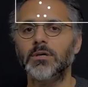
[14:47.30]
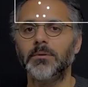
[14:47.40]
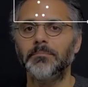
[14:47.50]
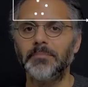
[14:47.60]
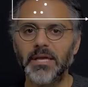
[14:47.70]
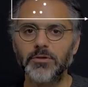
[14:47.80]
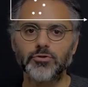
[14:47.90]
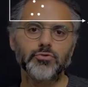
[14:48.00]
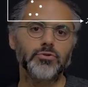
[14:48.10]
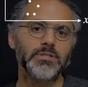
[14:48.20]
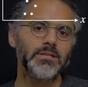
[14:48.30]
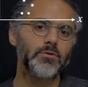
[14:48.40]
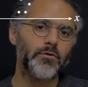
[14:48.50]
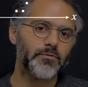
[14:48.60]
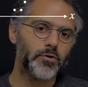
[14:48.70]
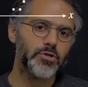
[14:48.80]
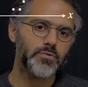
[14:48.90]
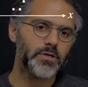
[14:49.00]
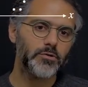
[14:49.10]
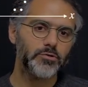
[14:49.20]
make sure that, of course, we're
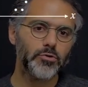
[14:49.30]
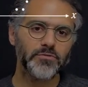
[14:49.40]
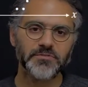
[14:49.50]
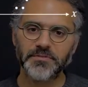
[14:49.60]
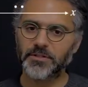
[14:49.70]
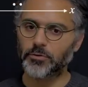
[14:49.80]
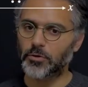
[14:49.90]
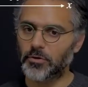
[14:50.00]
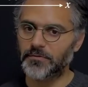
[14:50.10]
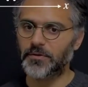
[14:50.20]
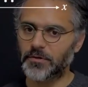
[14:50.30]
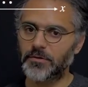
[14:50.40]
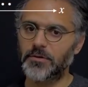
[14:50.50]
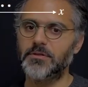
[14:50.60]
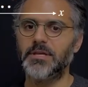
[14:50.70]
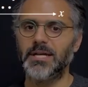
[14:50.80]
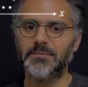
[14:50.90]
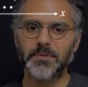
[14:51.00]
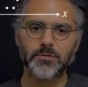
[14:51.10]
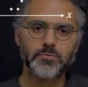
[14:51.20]
going to overfit over that
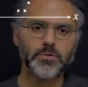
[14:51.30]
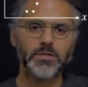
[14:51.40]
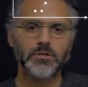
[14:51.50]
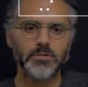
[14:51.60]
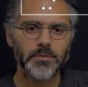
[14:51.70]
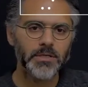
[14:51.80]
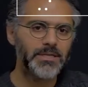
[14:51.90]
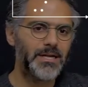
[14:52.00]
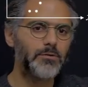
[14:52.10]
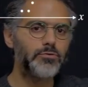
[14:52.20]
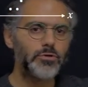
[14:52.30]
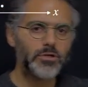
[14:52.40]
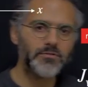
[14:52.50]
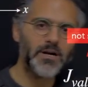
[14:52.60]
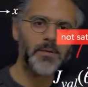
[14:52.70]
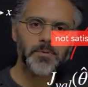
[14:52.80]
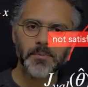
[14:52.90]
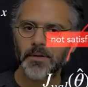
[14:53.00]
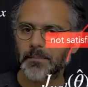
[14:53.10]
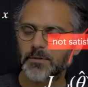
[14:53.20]
because we're going to now do a lot of
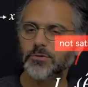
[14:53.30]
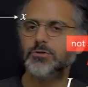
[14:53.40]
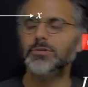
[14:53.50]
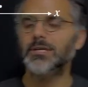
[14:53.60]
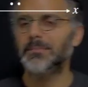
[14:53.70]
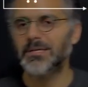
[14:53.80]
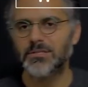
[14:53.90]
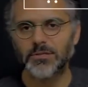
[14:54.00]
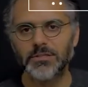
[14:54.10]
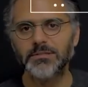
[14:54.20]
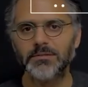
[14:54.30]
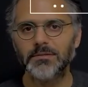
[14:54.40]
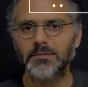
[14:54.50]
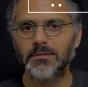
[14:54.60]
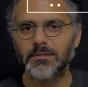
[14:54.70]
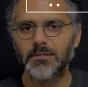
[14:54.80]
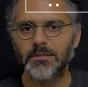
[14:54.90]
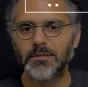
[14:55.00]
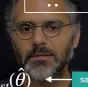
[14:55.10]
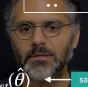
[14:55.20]
hyperparameter tuning based on it.
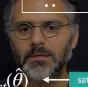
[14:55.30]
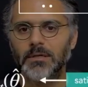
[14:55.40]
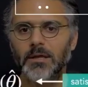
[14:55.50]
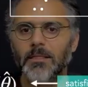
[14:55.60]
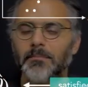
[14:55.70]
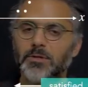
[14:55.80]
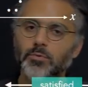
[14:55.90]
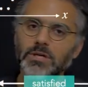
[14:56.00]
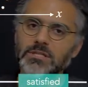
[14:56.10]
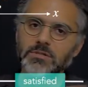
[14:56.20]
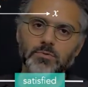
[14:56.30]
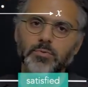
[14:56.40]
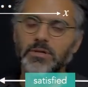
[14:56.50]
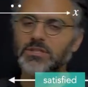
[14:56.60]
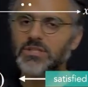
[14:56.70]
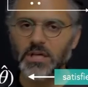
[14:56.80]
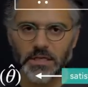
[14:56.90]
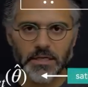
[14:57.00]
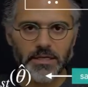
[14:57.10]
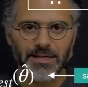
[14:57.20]
But once we're
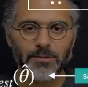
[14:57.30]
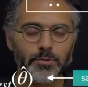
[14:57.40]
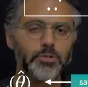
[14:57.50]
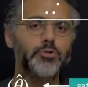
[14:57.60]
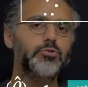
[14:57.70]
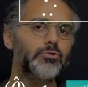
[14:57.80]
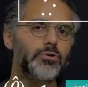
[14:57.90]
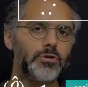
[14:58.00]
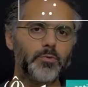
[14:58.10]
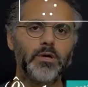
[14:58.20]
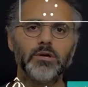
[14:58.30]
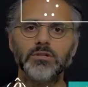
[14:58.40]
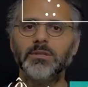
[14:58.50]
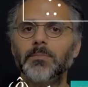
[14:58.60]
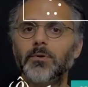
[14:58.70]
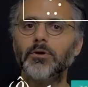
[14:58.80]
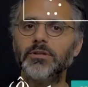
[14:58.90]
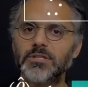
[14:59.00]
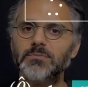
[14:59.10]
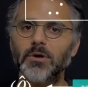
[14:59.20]
done and we're sure we're going to deploy
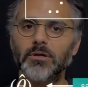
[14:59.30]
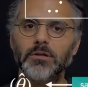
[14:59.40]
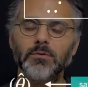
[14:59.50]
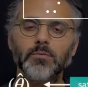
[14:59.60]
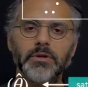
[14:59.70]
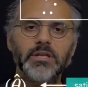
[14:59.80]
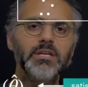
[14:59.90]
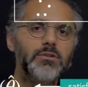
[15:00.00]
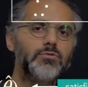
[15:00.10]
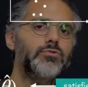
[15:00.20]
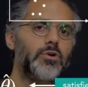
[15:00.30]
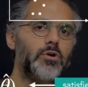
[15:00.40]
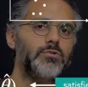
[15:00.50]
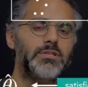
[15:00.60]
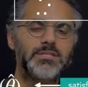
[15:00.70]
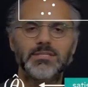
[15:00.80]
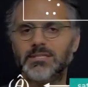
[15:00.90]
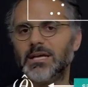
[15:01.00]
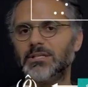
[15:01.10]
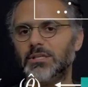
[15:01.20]
this model, we need to know this is
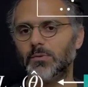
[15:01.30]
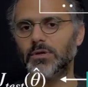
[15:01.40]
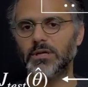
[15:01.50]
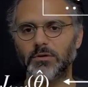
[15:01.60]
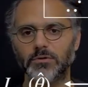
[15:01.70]
actually working or